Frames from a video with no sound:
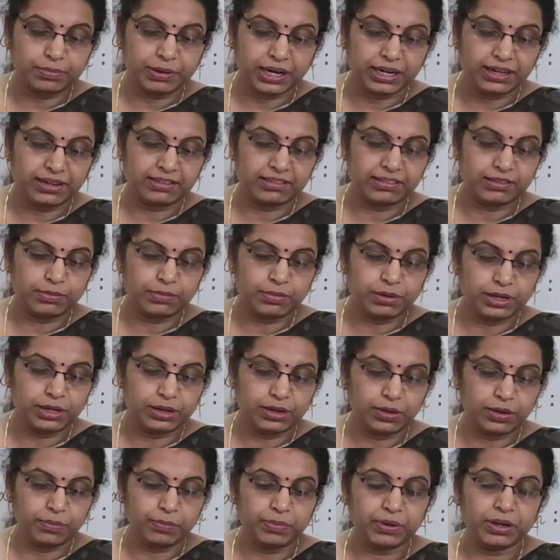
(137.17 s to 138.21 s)
participle
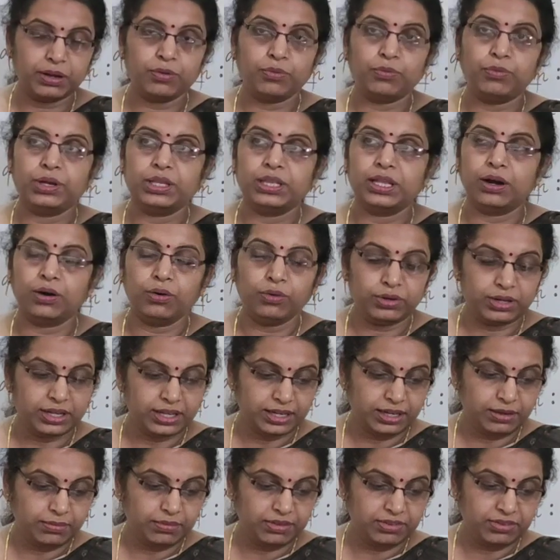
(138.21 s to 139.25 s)
topic, without
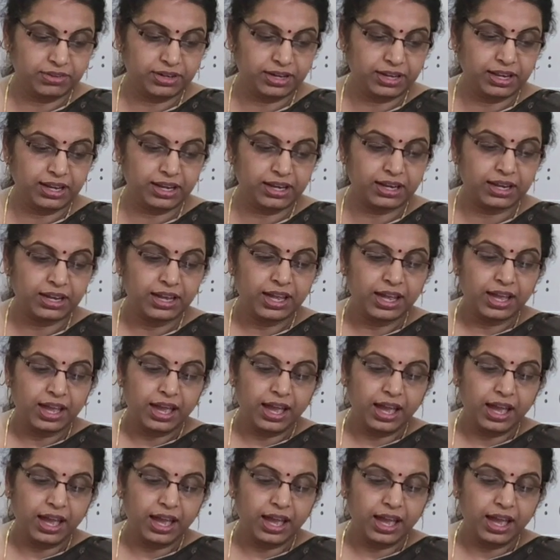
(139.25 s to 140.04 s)
any mistake